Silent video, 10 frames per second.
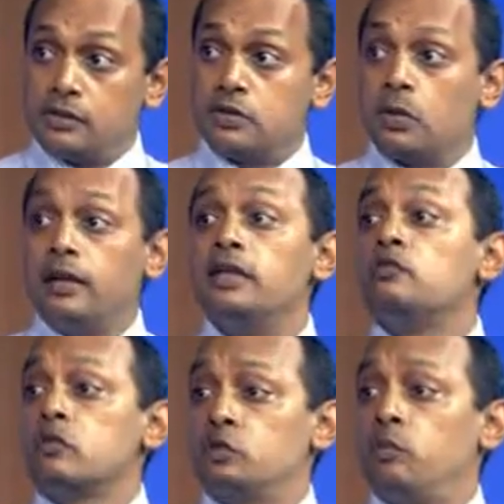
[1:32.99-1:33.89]
So, and this
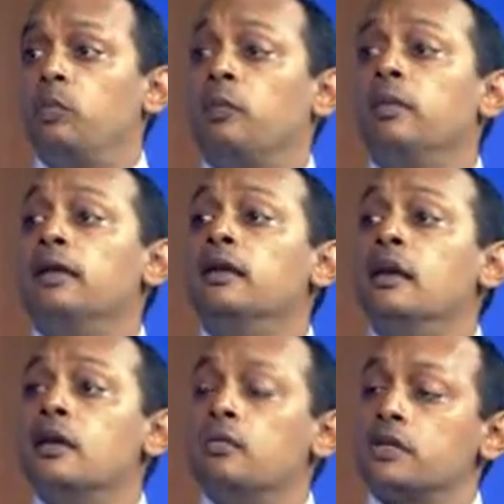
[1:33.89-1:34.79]
risk group would be
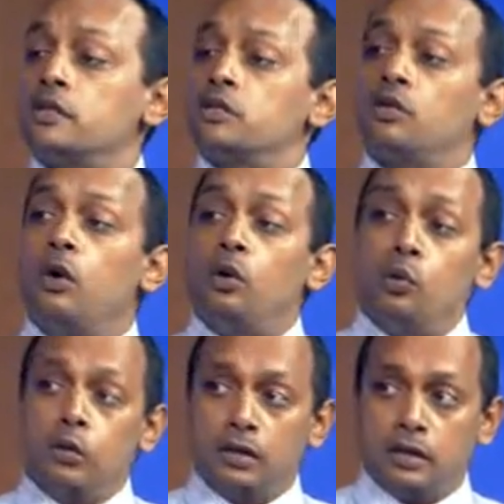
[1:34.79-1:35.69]
persons who are
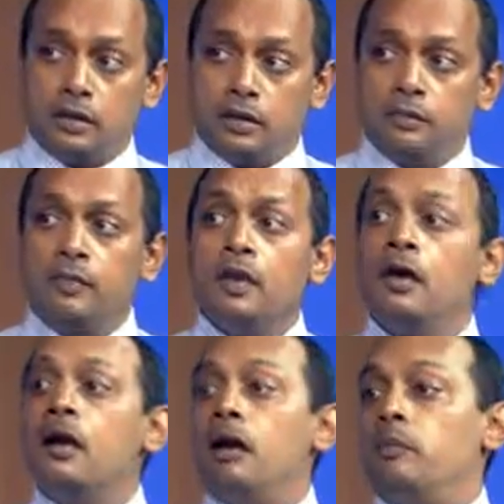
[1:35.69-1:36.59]
older,
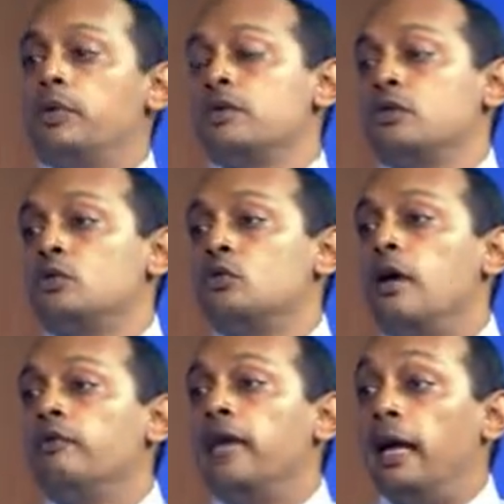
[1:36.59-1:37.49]
persons who
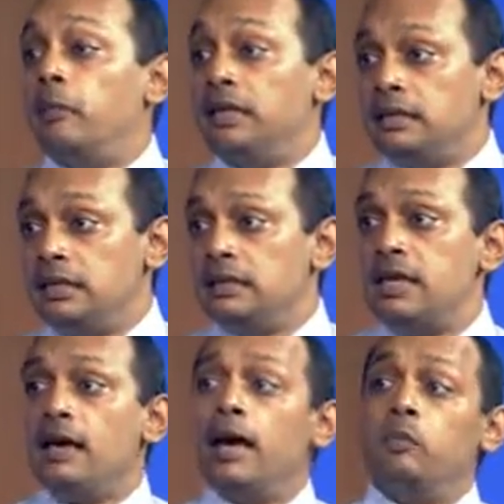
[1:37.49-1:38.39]
have diabetes,
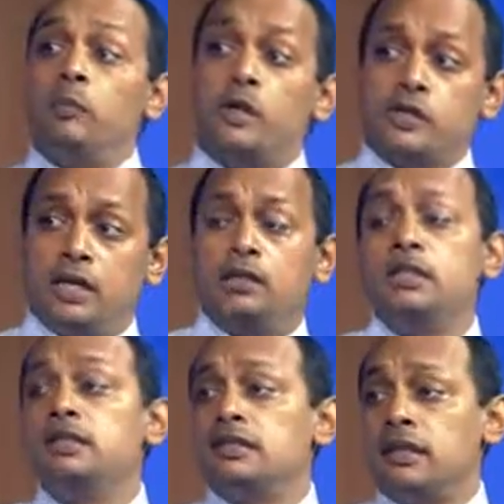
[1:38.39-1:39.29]
high blood pressure.
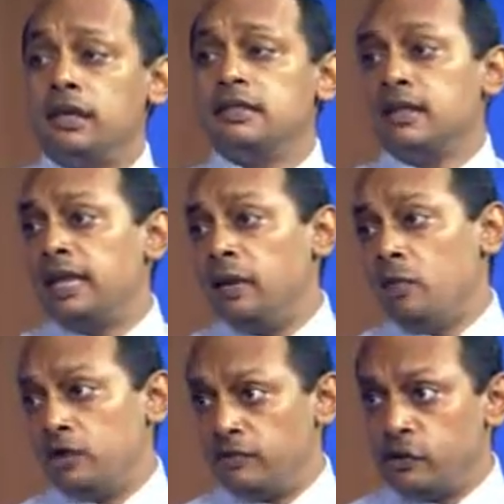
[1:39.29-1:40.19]
In the studies that came
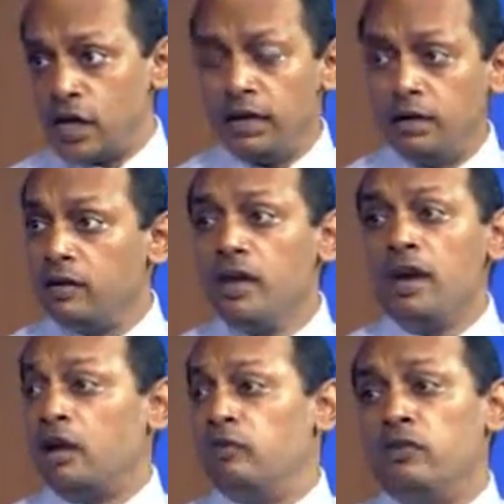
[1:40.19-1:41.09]
out of China,
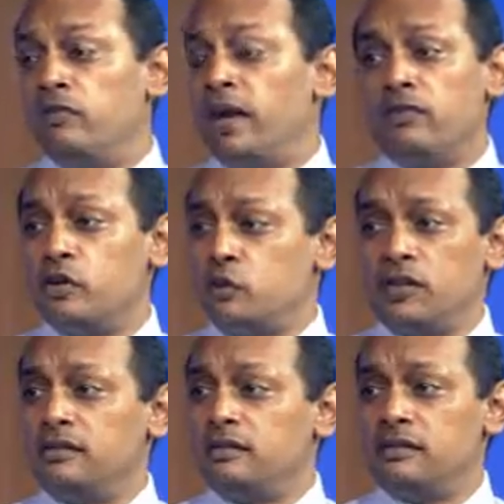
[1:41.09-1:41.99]
and over
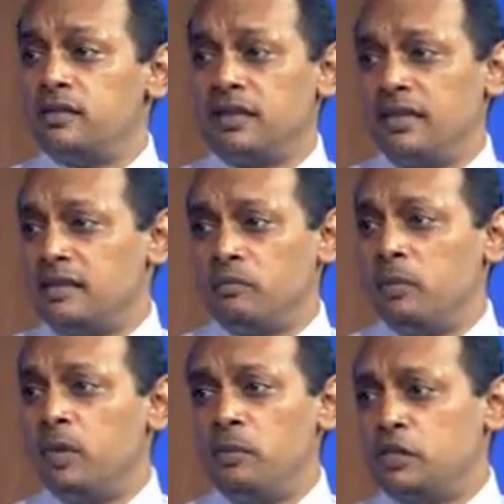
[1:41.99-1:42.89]
500 studies have been
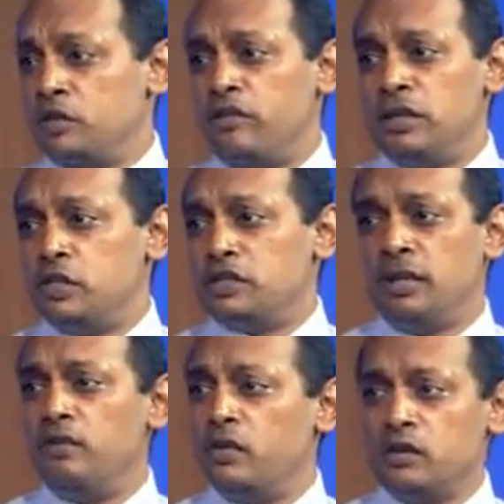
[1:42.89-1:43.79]
published already just in
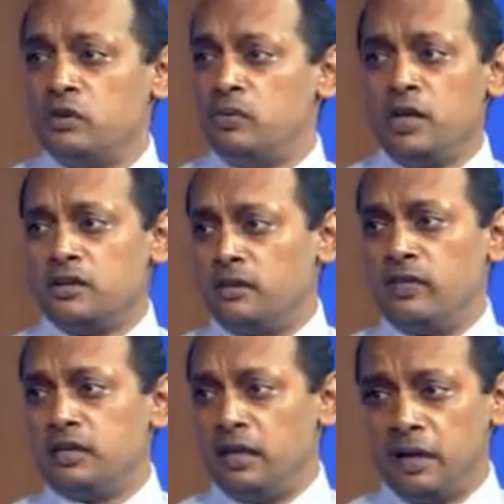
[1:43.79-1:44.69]
the first 2 months of
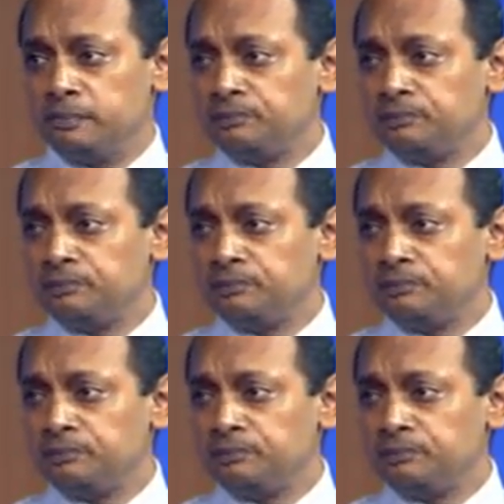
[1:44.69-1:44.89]
this year.